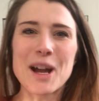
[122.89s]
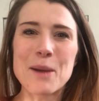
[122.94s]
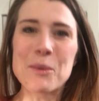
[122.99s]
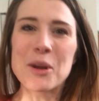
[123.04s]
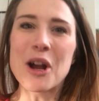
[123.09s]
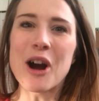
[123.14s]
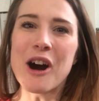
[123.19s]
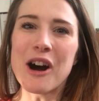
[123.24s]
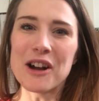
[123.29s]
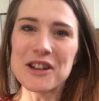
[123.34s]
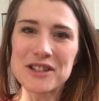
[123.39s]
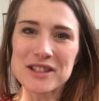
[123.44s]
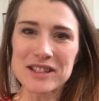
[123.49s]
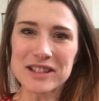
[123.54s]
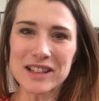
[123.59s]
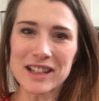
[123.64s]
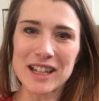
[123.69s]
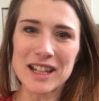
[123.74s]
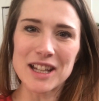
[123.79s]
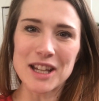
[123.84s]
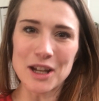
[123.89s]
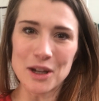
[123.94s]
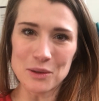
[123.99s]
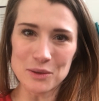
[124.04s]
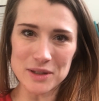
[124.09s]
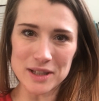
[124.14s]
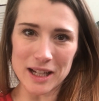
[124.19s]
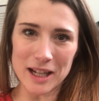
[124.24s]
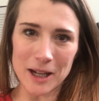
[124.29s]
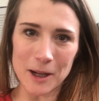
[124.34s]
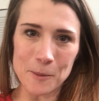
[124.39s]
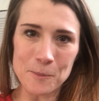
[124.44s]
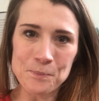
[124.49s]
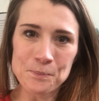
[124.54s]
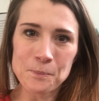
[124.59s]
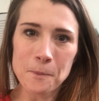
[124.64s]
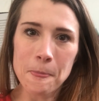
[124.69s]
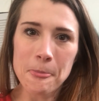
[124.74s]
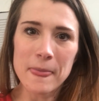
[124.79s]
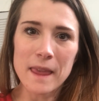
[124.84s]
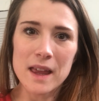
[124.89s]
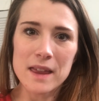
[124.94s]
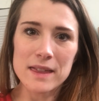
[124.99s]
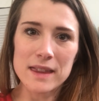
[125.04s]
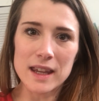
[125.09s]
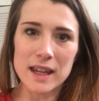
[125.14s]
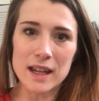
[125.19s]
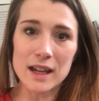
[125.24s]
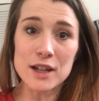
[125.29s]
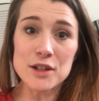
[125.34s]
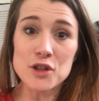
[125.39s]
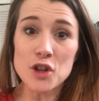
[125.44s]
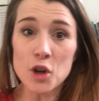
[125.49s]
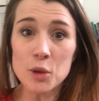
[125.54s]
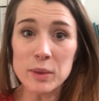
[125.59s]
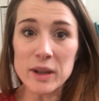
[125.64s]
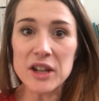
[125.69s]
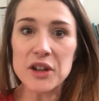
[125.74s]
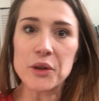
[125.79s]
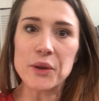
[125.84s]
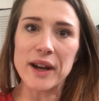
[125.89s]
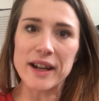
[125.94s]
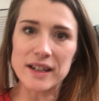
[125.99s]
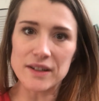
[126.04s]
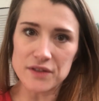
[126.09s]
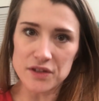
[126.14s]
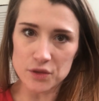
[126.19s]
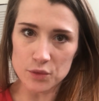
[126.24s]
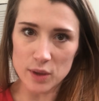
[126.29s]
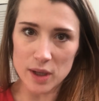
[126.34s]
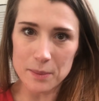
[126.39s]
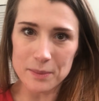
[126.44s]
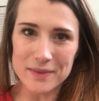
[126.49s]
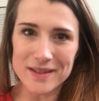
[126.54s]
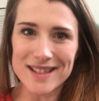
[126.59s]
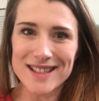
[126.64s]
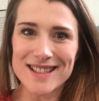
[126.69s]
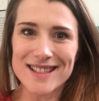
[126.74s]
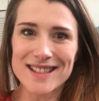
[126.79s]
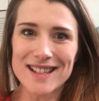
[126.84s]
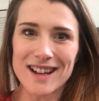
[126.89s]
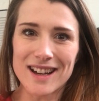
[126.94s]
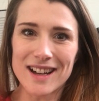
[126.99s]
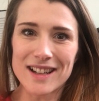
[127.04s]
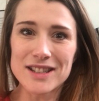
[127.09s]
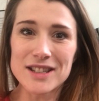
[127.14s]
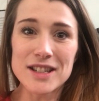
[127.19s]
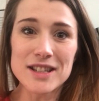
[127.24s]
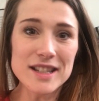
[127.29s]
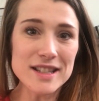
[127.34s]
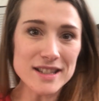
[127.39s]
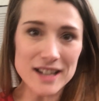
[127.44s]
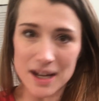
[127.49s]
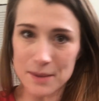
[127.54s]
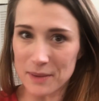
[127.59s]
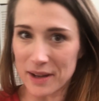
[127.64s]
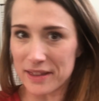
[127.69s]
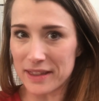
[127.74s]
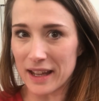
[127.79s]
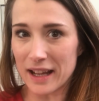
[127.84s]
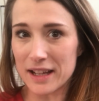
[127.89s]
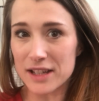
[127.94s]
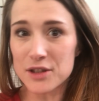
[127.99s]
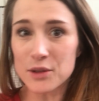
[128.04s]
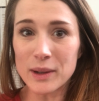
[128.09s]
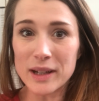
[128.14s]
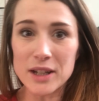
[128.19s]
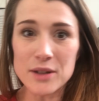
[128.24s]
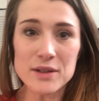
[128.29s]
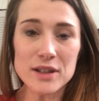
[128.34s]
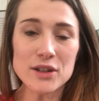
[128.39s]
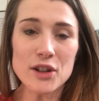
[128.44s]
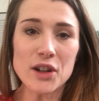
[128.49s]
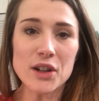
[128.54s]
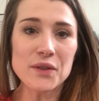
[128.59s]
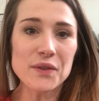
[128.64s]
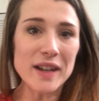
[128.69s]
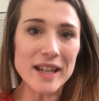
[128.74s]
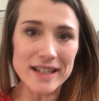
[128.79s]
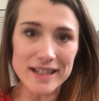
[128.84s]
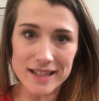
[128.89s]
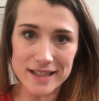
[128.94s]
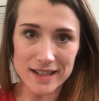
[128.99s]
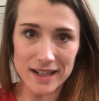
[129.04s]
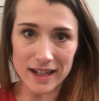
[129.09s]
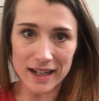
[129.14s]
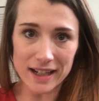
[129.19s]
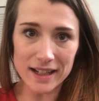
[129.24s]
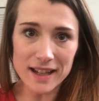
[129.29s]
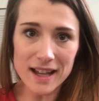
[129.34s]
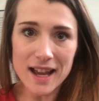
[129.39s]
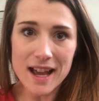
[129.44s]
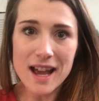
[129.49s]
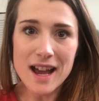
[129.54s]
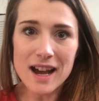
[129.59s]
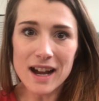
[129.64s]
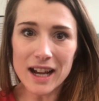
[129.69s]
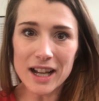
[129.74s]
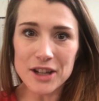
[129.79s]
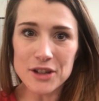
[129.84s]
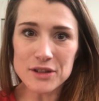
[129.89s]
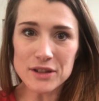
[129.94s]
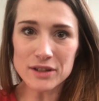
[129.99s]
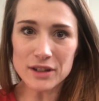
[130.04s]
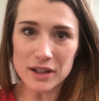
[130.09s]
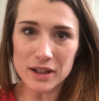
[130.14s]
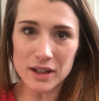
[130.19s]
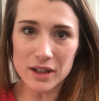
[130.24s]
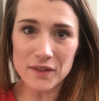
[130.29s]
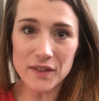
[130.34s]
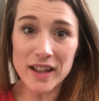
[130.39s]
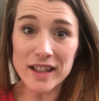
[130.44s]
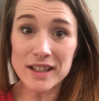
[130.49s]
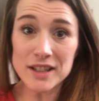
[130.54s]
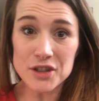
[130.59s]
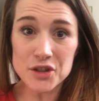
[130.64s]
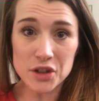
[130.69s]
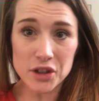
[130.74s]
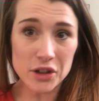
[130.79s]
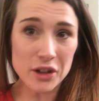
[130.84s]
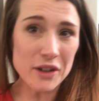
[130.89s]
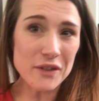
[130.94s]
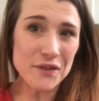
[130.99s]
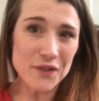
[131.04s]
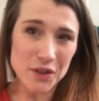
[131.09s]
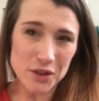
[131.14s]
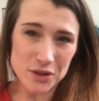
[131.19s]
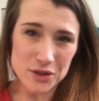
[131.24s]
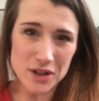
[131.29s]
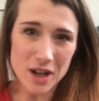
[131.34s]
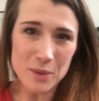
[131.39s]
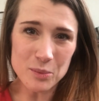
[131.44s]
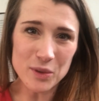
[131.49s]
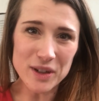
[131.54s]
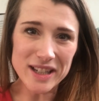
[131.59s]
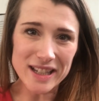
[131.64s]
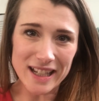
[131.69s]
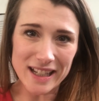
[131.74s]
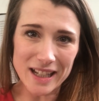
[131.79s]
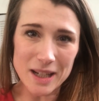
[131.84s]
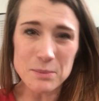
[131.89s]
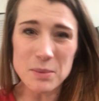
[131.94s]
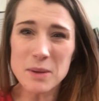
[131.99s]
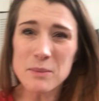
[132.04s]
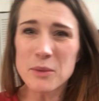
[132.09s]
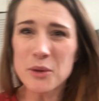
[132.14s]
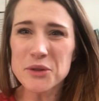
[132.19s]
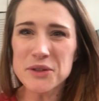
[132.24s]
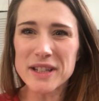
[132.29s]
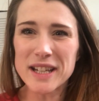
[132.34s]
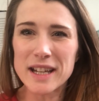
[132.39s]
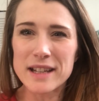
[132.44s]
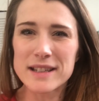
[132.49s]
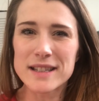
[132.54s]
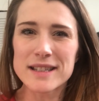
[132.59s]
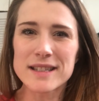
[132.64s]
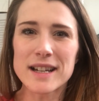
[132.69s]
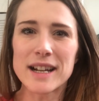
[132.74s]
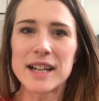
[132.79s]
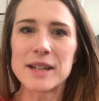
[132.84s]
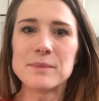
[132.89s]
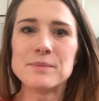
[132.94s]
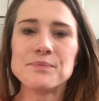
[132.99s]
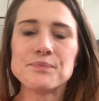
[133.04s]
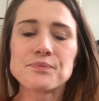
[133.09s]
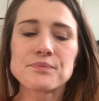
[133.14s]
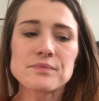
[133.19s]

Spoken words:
I'm constantly using the Adobe Creative Suite to design my things. So I use a lot of InDesign. I use a lot of Illustrator and Photoshop when needed, but mostly InDesign